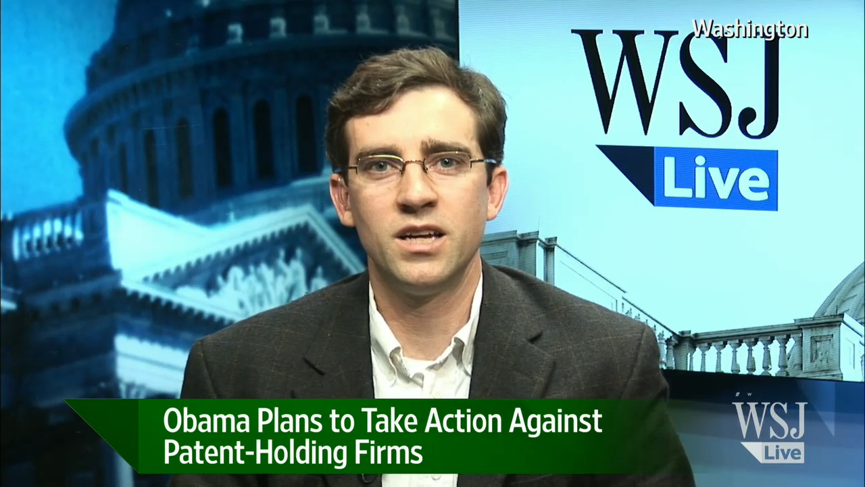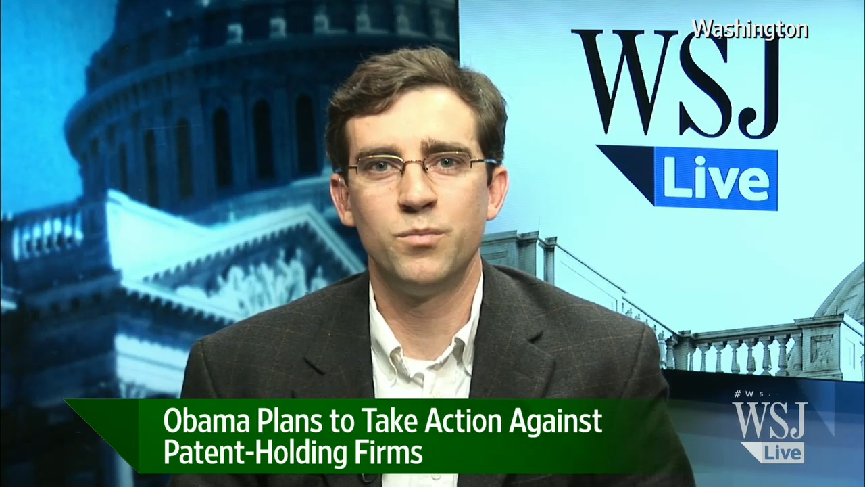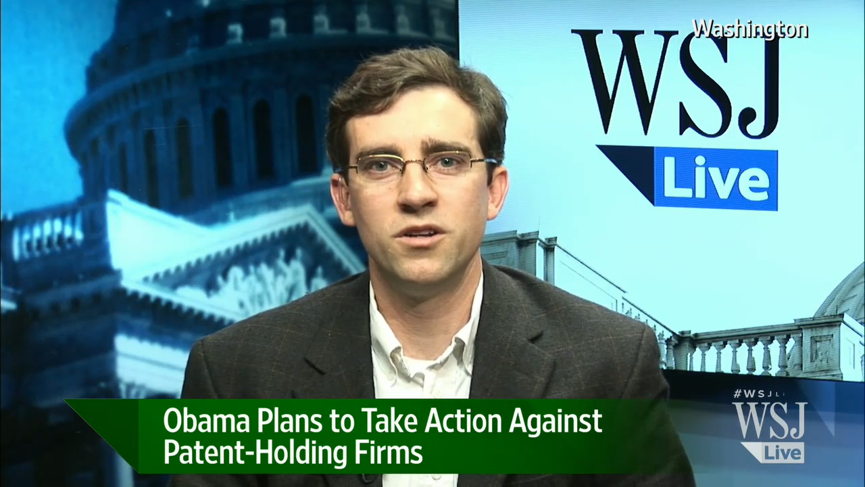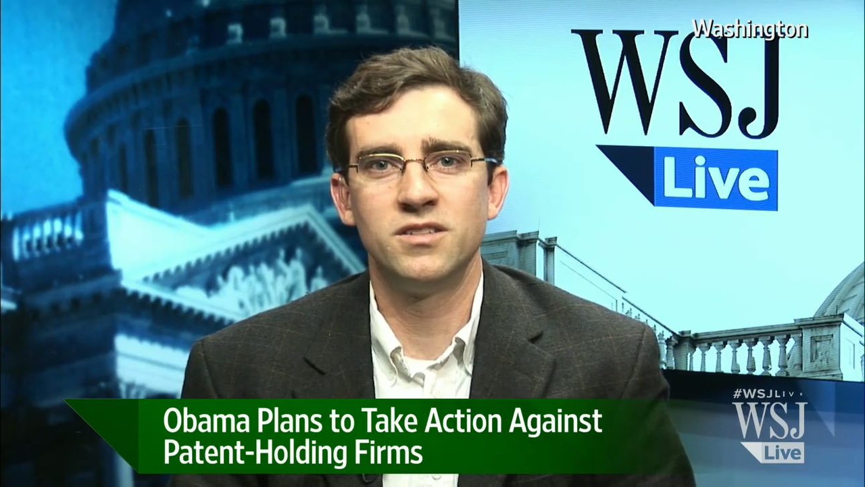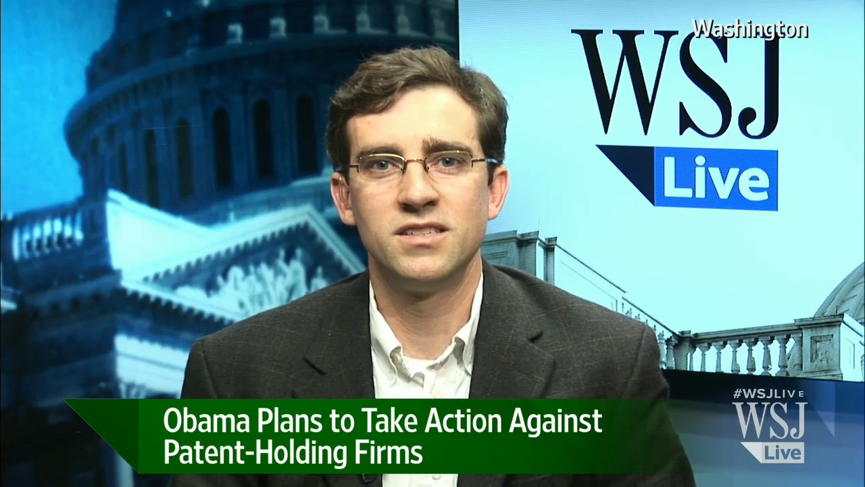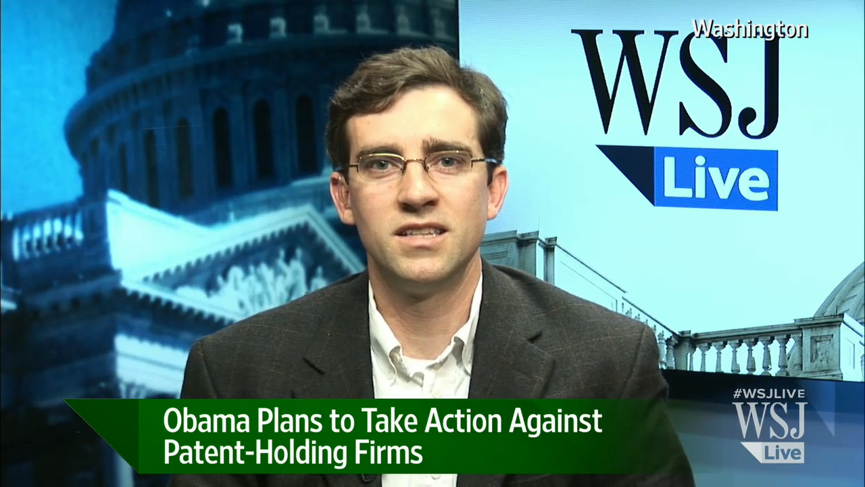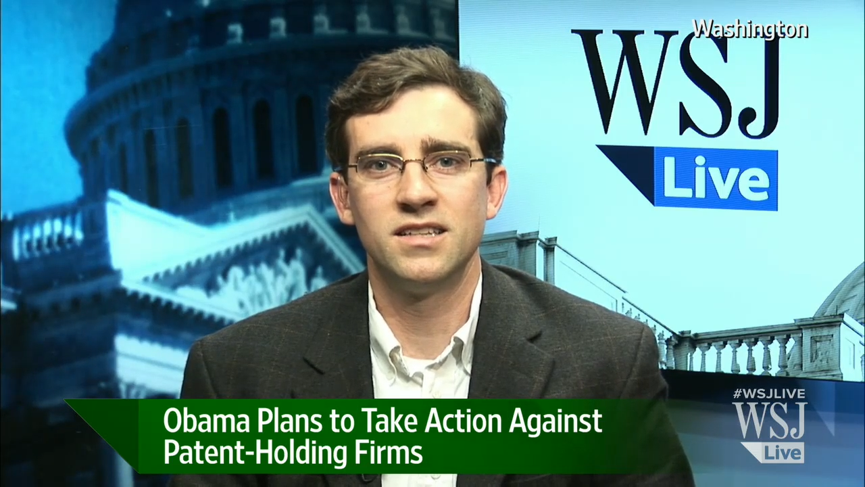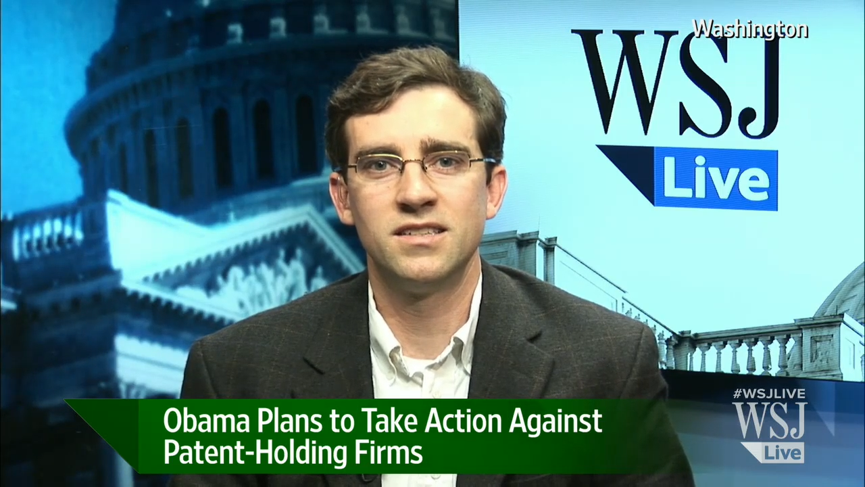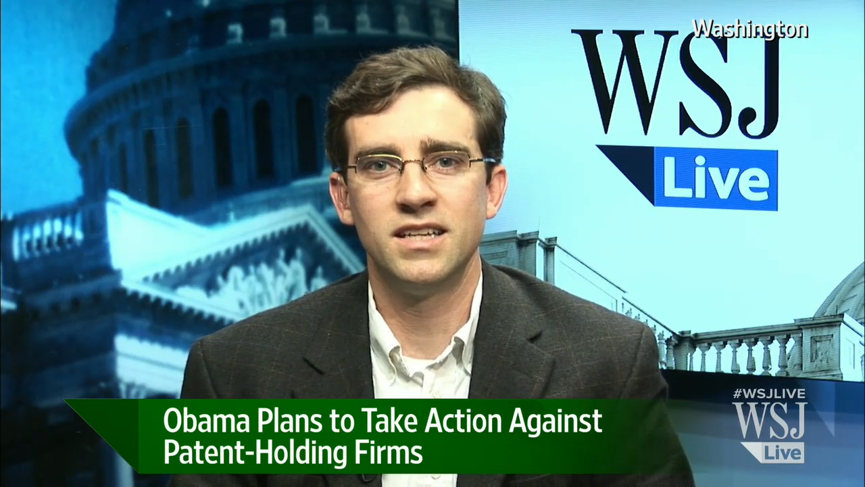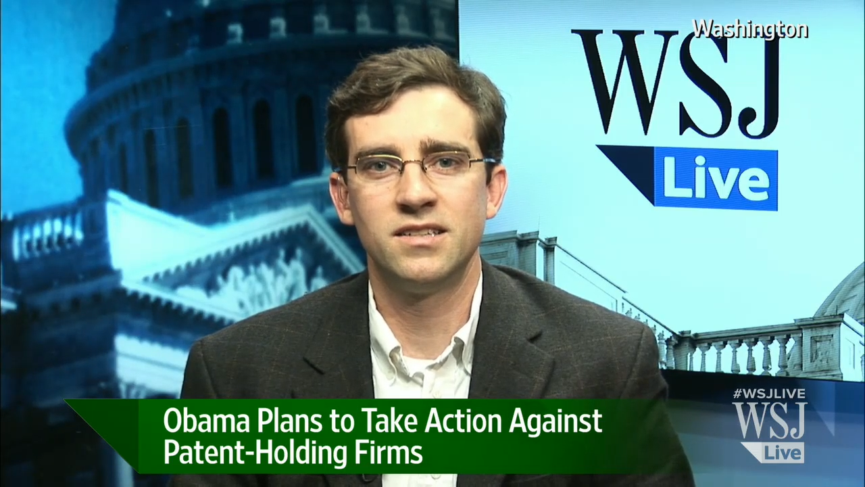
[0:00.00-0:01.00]
abuses in the
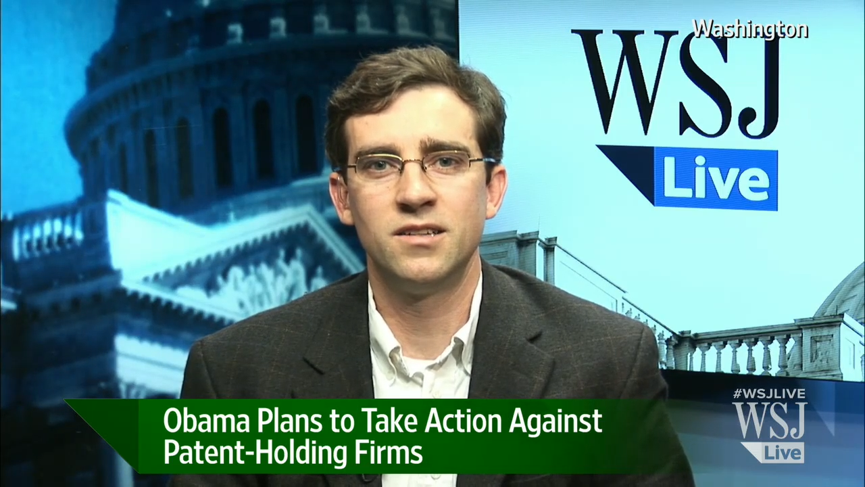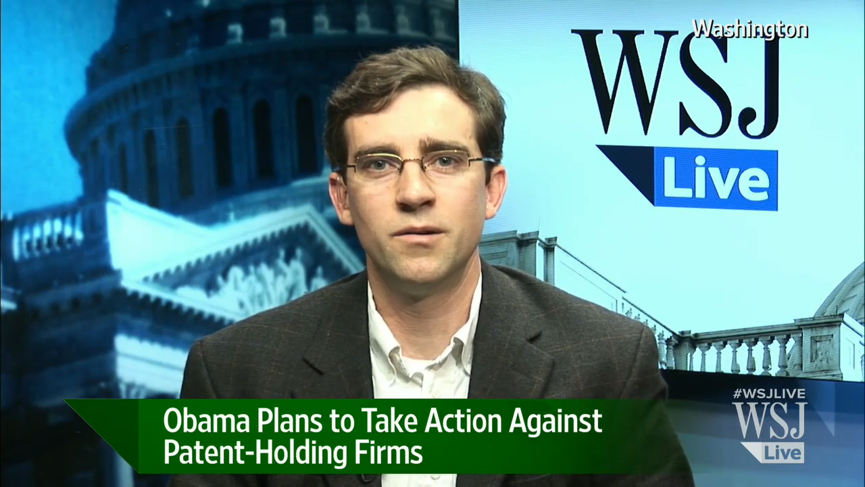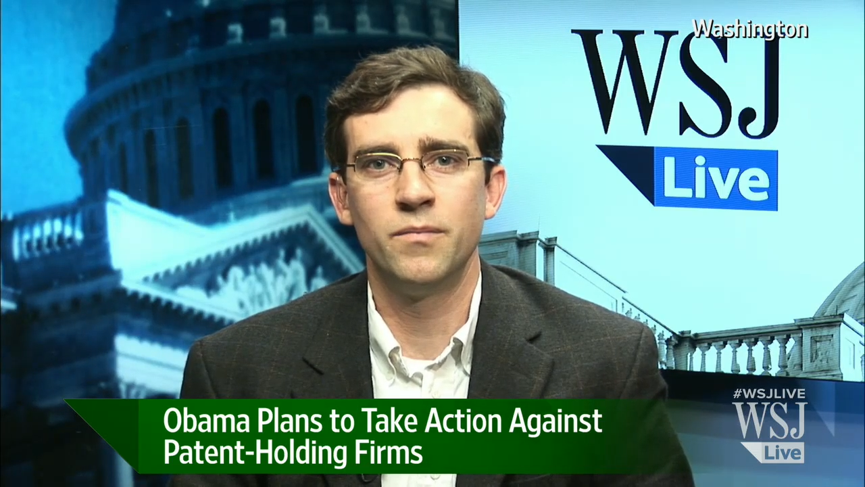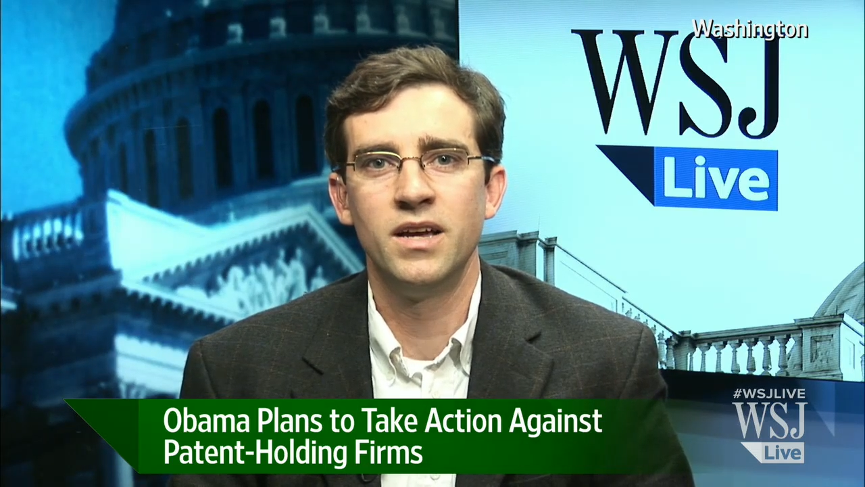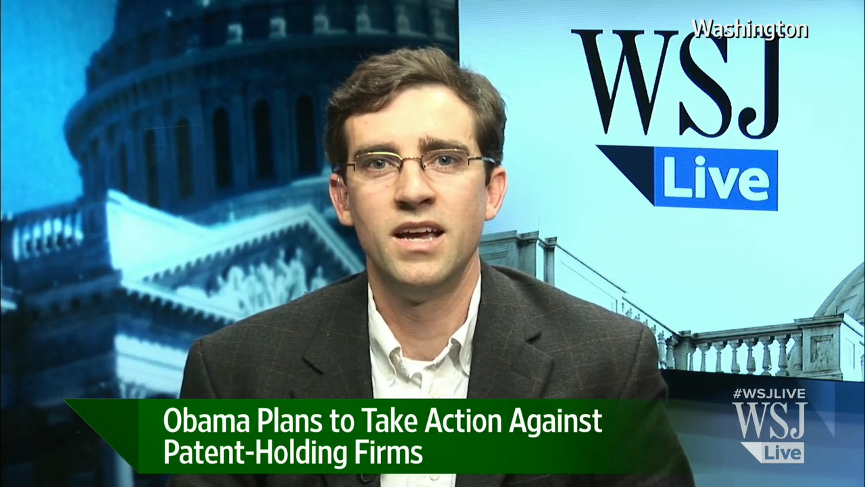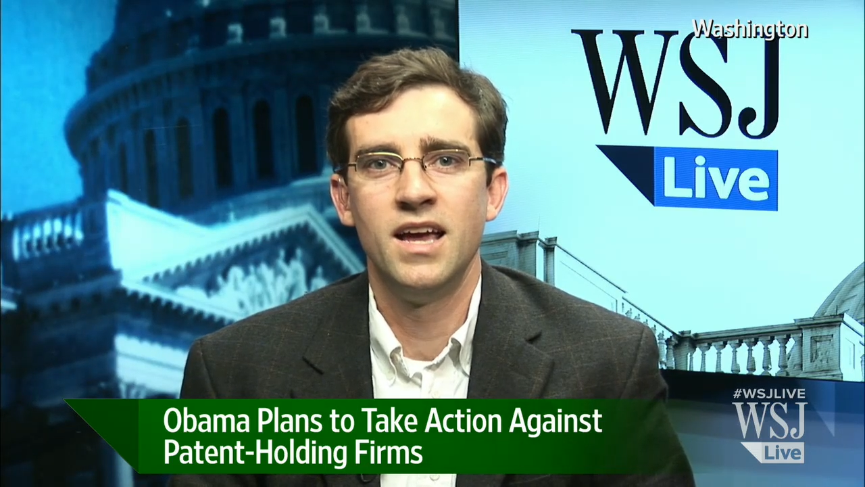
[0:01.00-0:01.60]
system